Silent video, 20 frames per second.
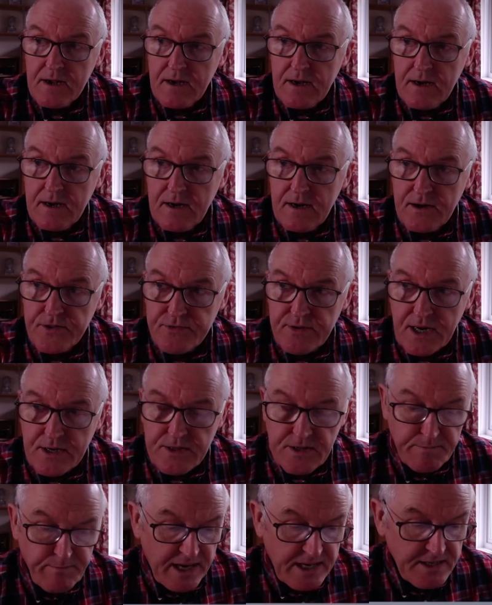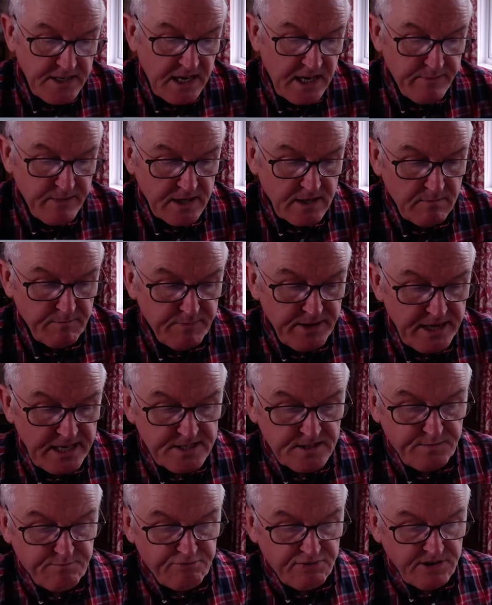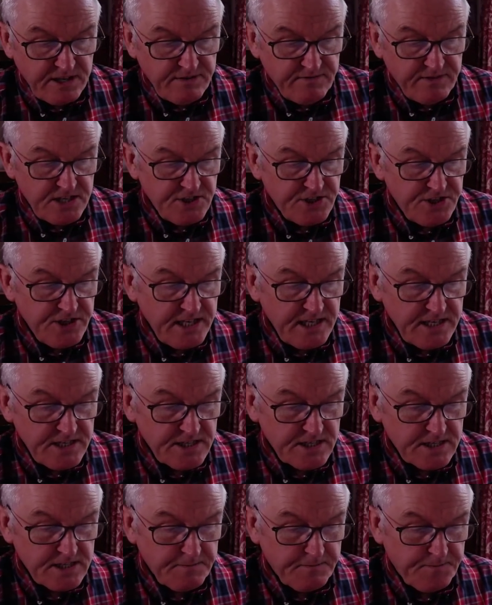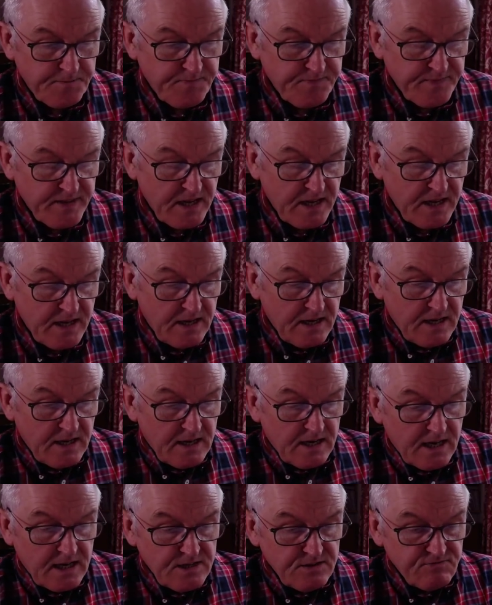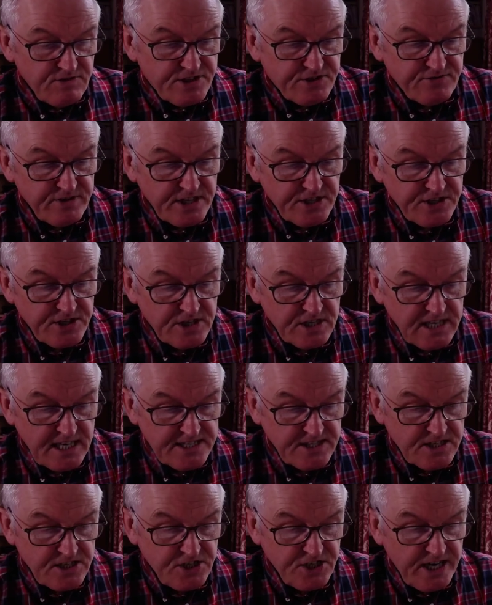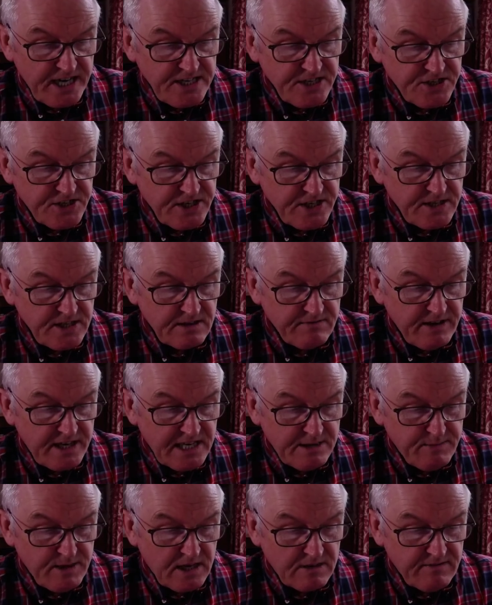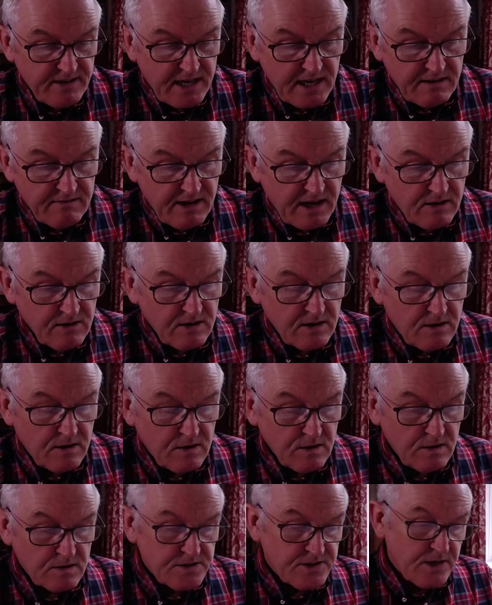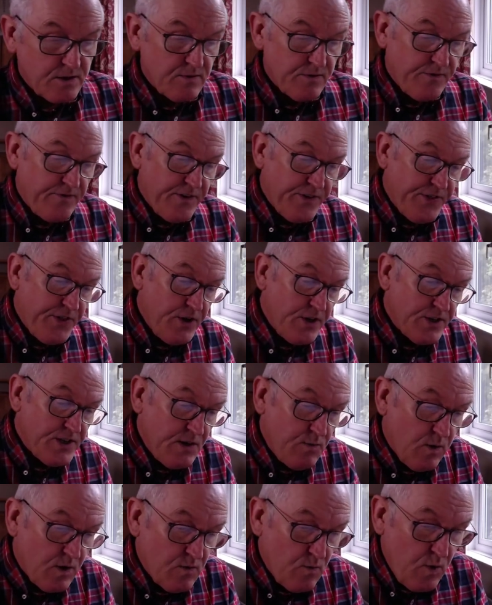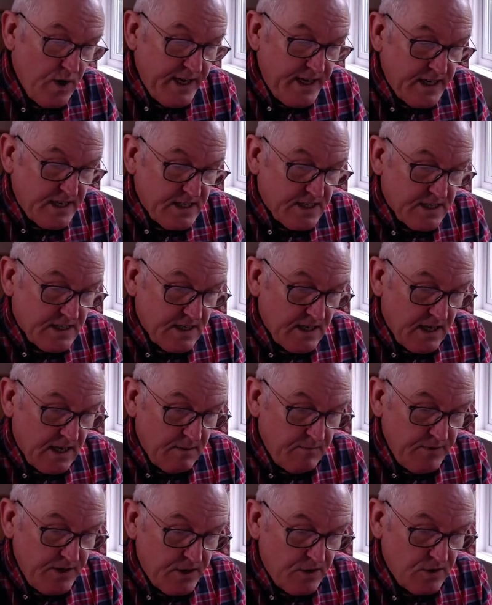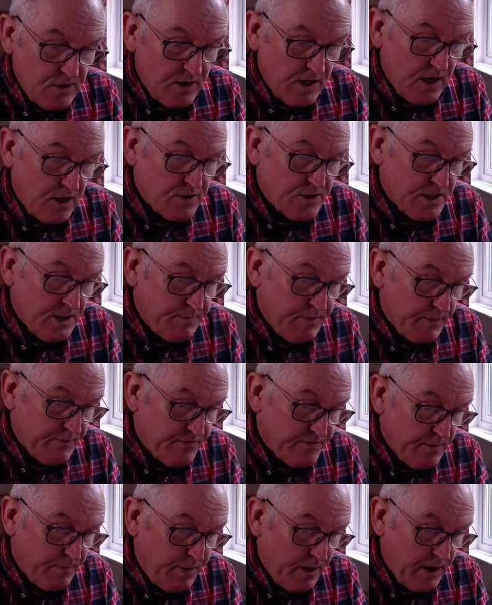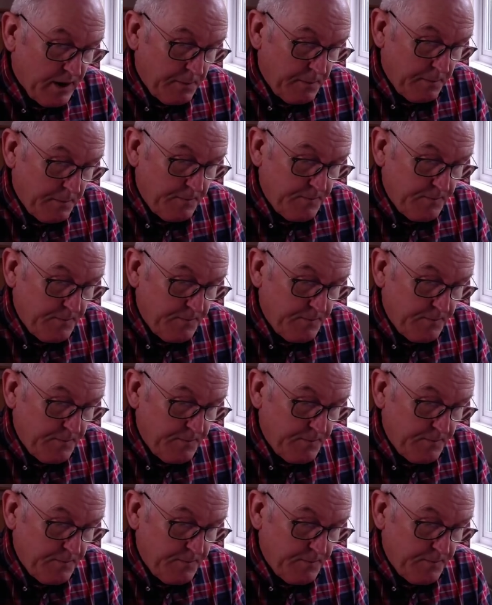throughout the pandemic compared to previous years. And restrictions led to changes in the availability of alcohol. So for 31 weeks, you couldn't go to the pub for a pint.